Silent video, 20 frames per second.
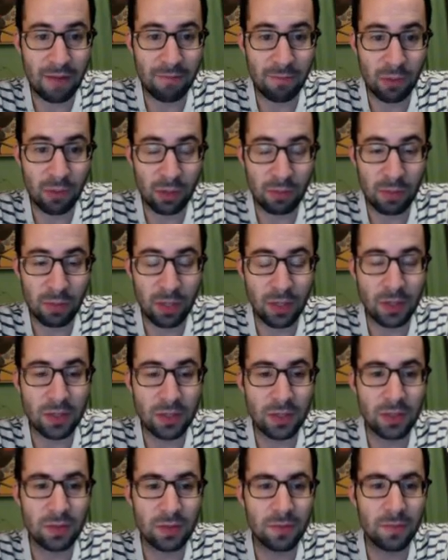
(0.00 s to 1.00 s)

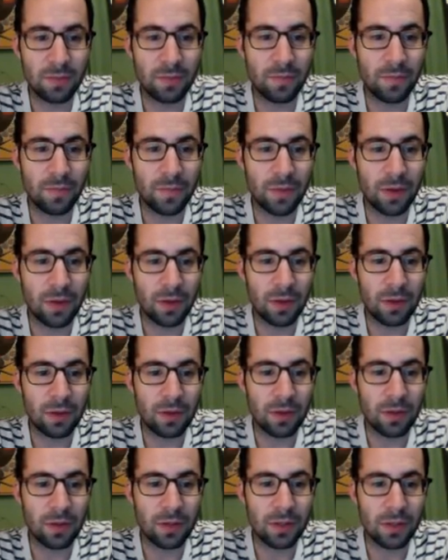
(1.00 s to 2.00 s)
millimeters.
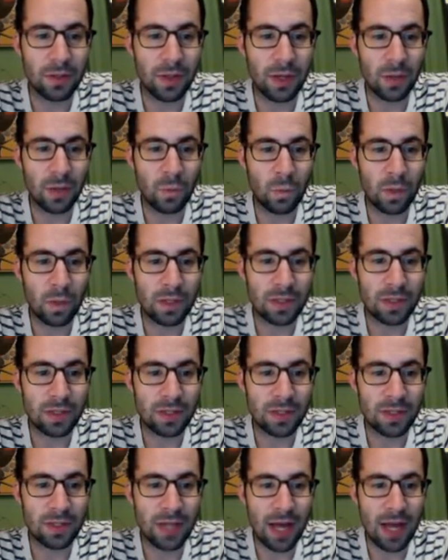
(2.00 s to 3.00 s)
So then what's the
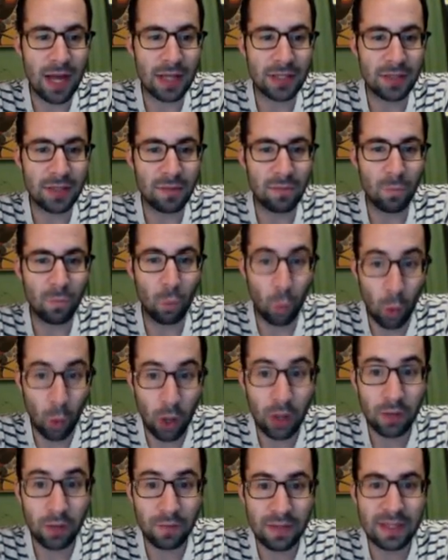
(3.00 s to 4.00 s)
size of
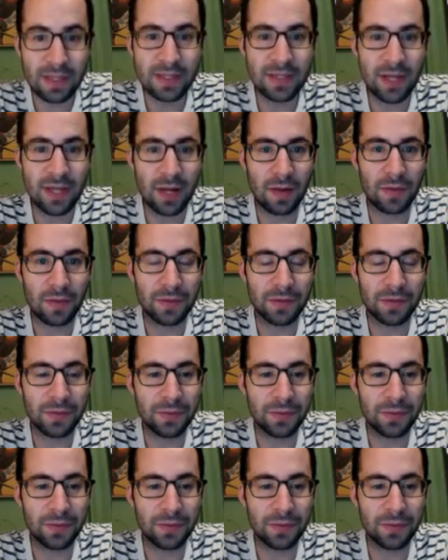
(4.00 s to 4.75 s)
one of these cells?